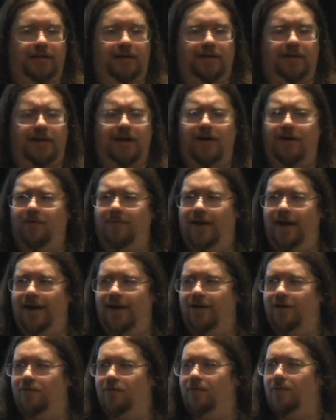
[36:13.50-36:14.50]

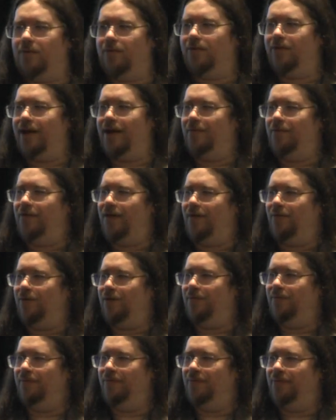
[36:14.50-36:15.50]
I don't even remember the name of that
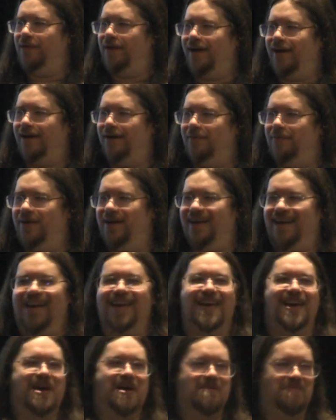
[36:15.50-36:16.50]
one.
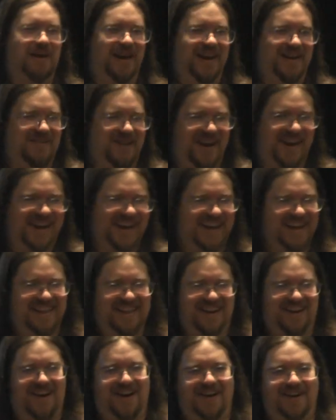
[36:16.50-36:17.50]
But anyway,
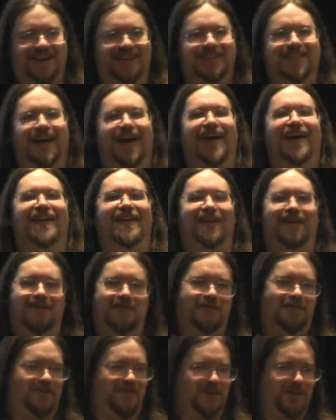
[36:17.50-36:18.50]
there are a ton
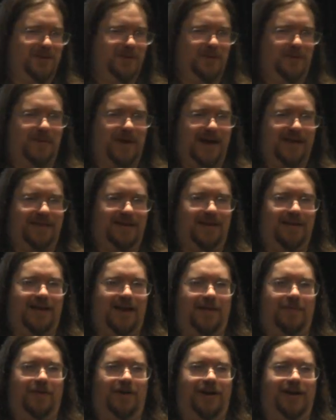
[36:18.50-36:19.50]
of useful Python
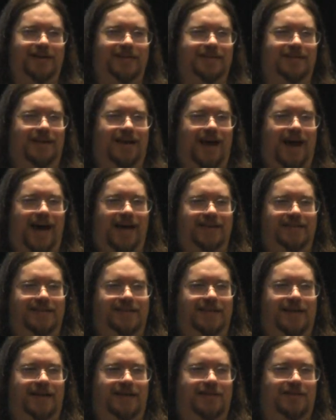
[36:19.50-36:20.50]
libraries. I
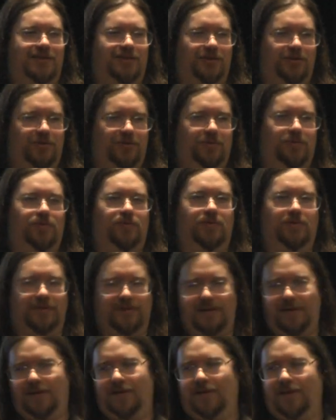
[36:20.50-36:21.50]
stick to
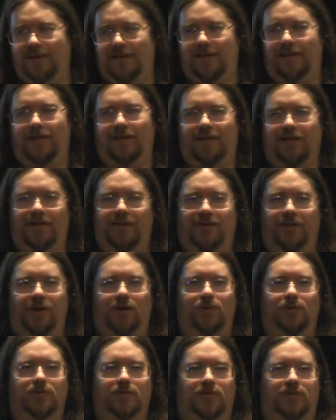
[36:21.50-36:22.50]

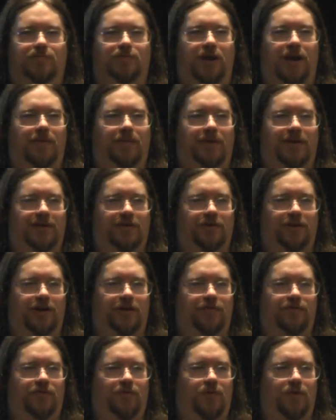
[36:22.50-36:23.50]
those probably 3
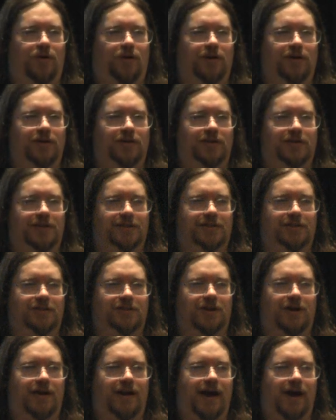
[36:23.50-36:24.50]
or 4 just to
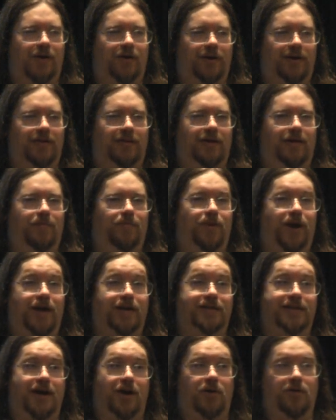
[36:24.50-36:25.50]
start out and then
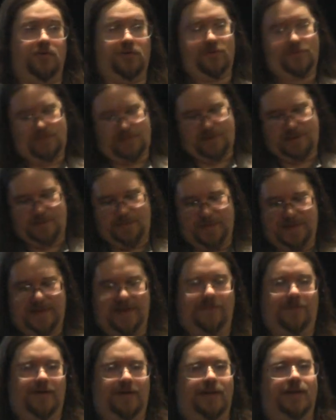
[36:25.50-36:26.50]
branch out
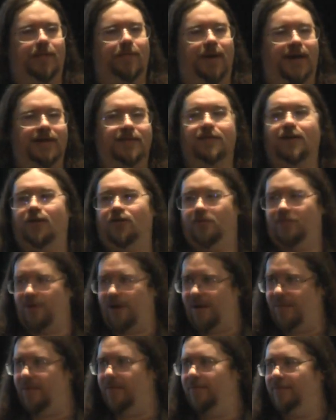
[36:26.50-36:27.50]
specifically based on the
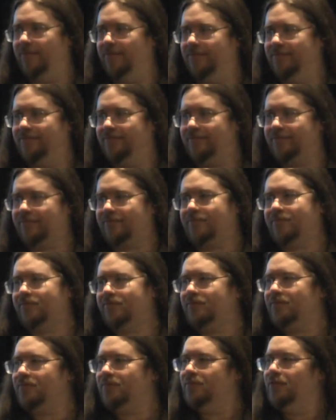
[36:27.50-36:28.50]
problem.
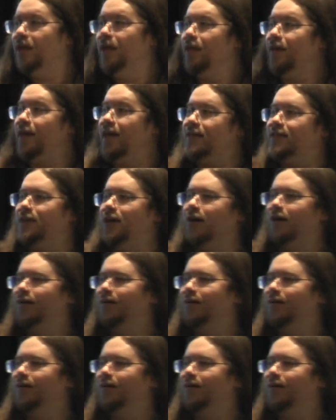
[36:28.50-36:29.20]
Yes, sir.